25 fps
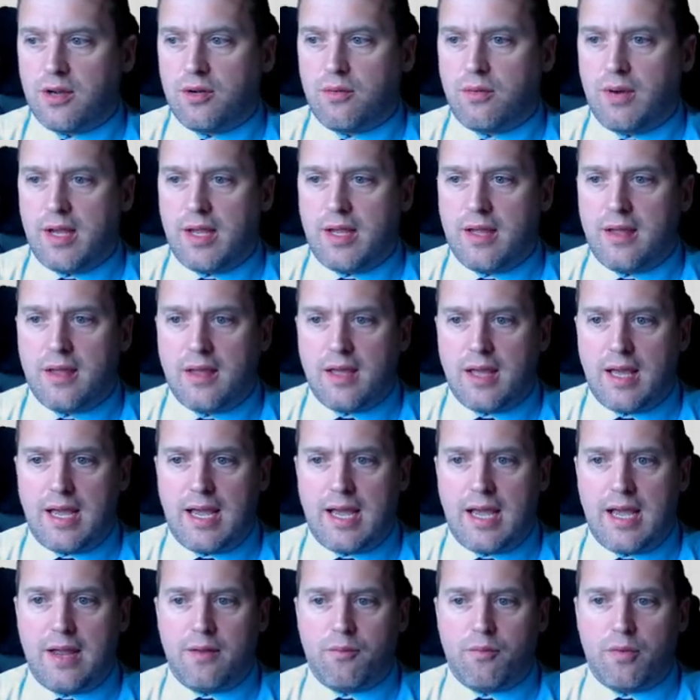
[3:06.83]
away,
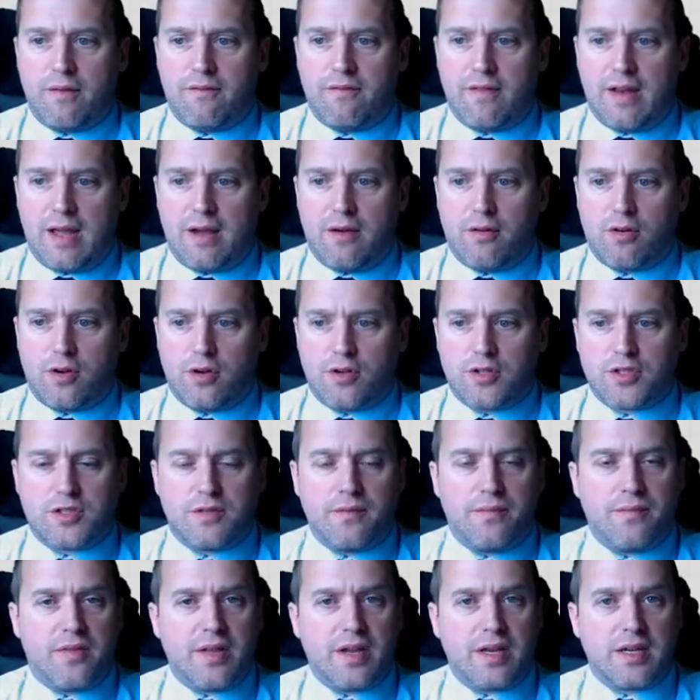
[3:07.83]
and we've now got
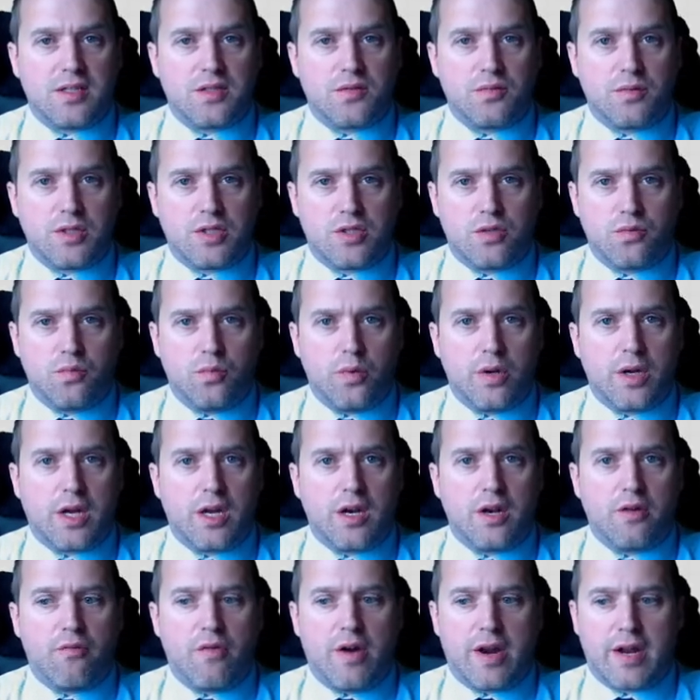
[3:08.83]
some things which we're
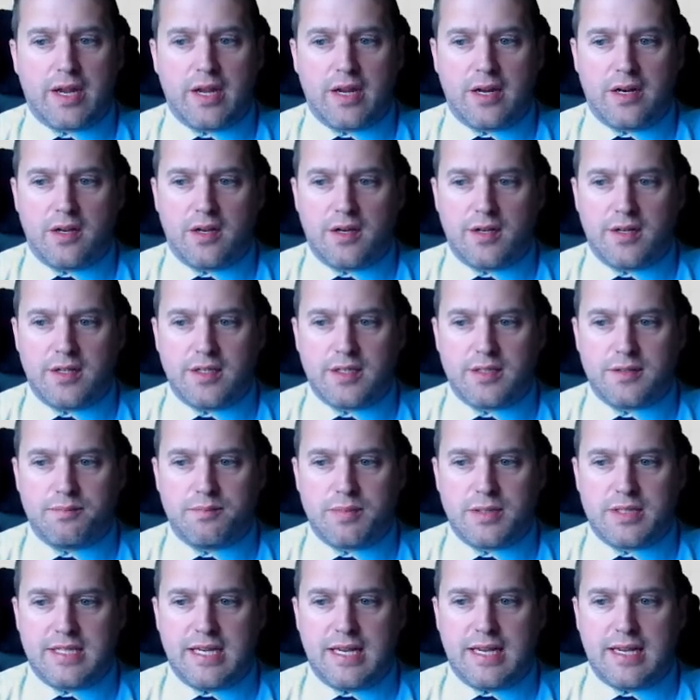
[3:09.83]
going to recognize,
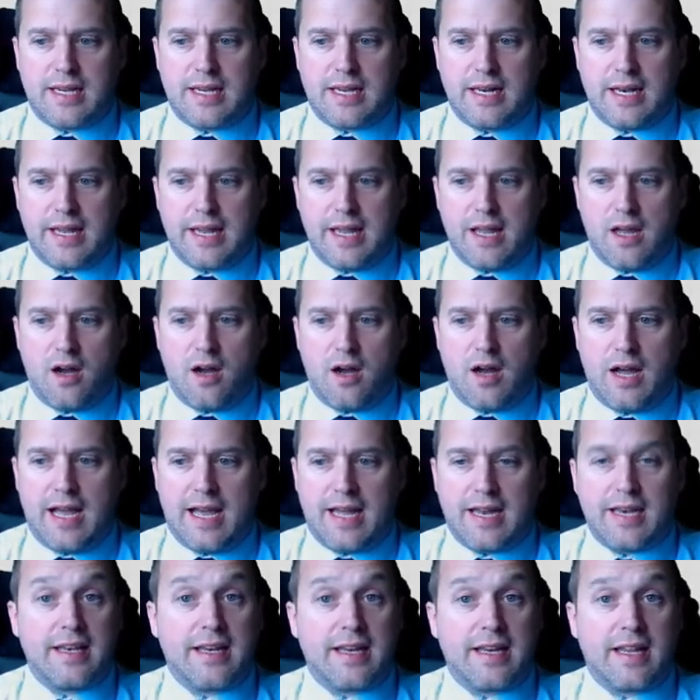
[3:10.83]
particularly our
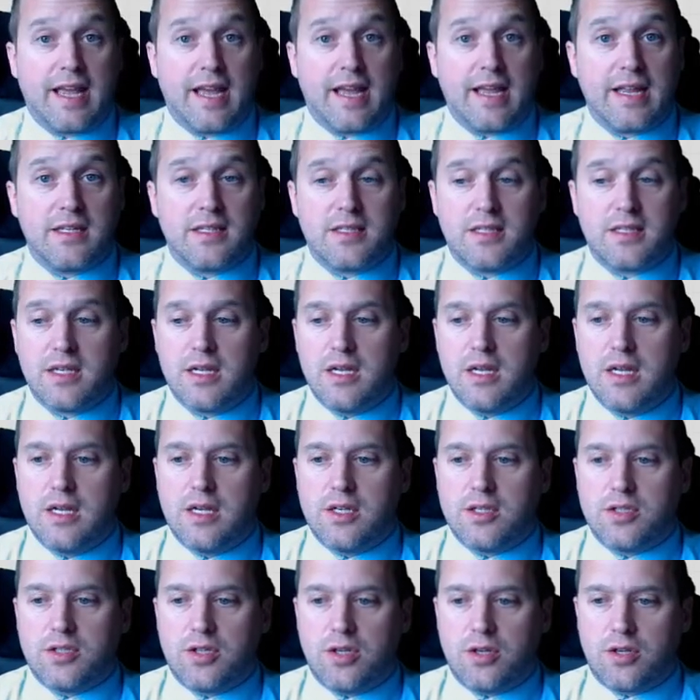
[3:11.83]
AND gate.
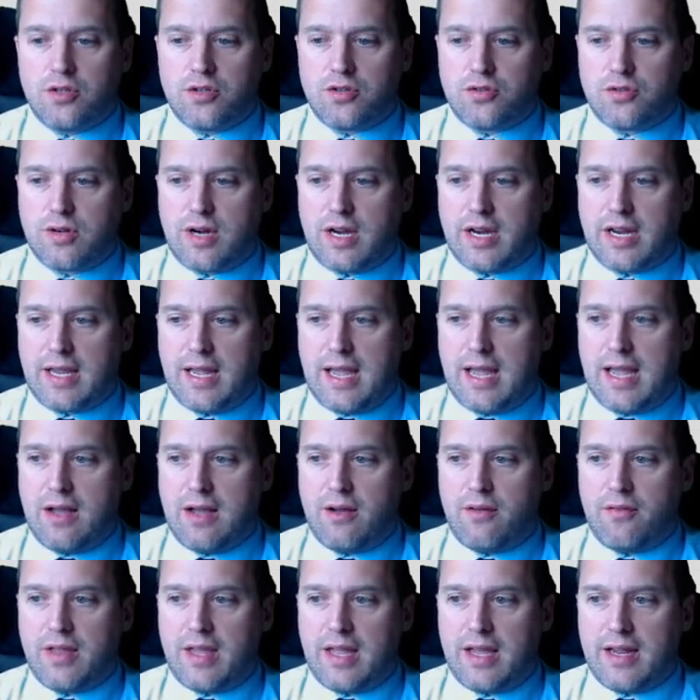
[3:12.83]
So you can drag
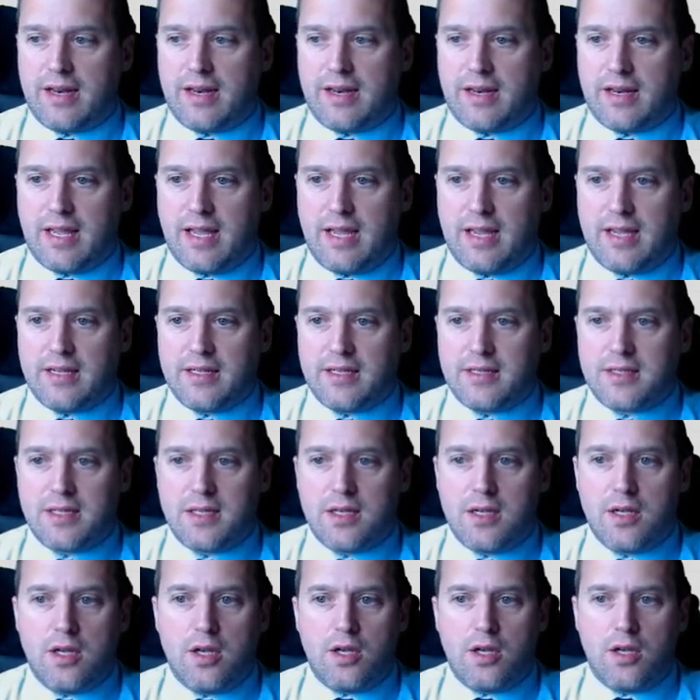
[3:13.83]
out the AND gate.
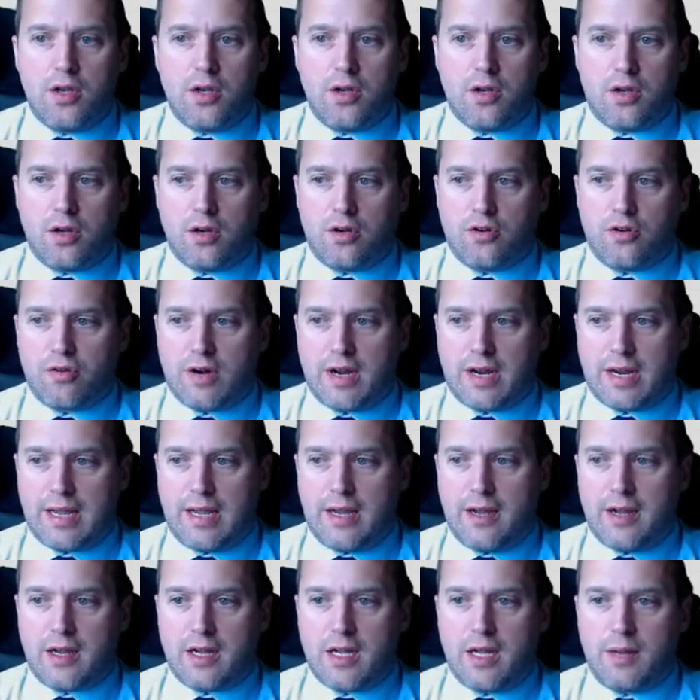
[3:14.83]
You could drag
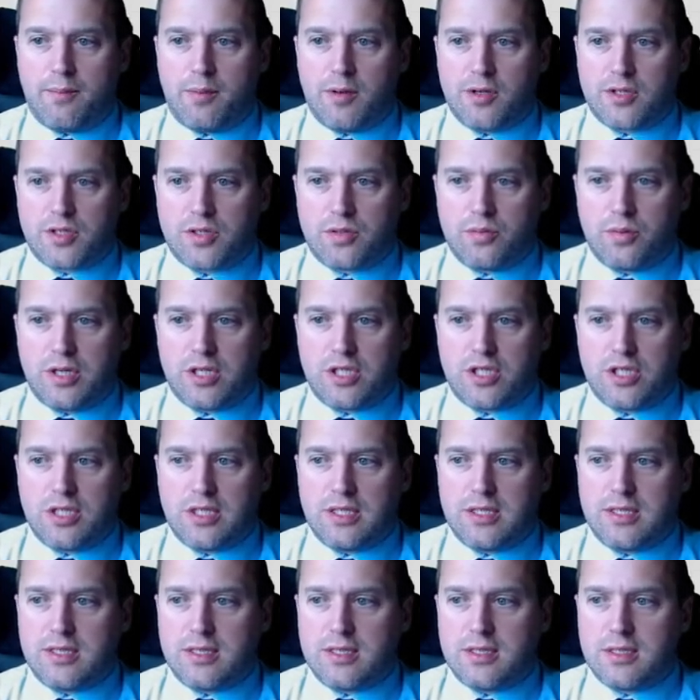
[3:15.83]
out a couple of
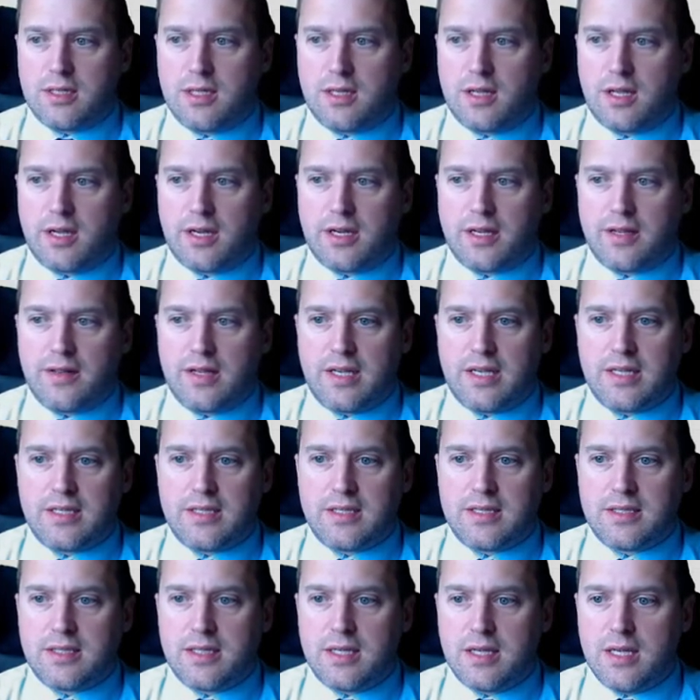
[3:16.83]
switches like
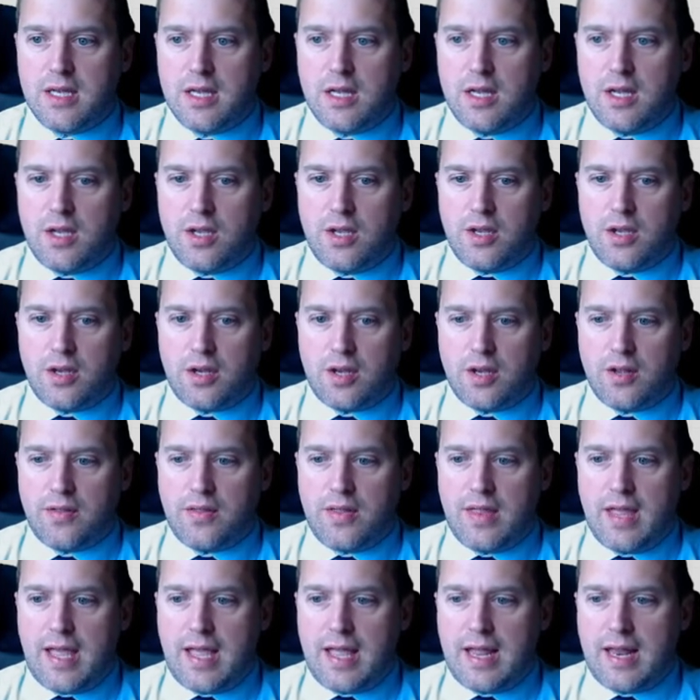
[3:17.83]
this. You
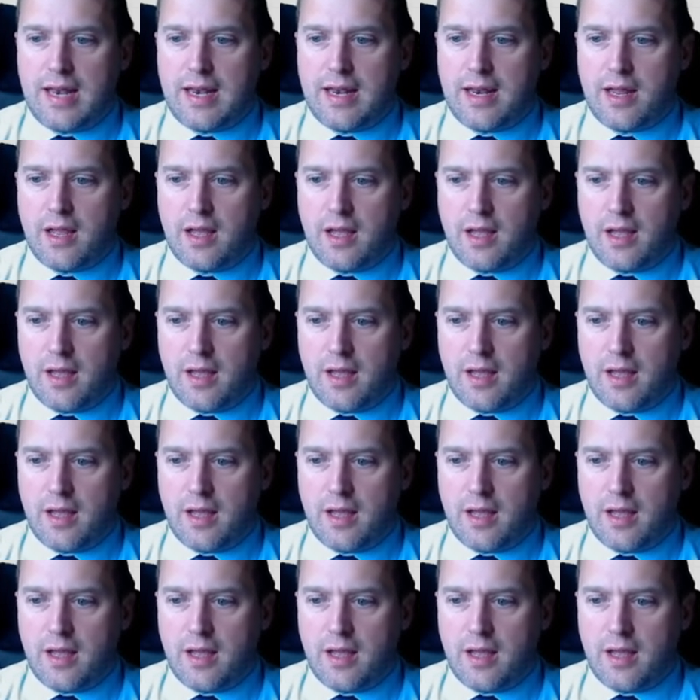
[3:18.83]
could then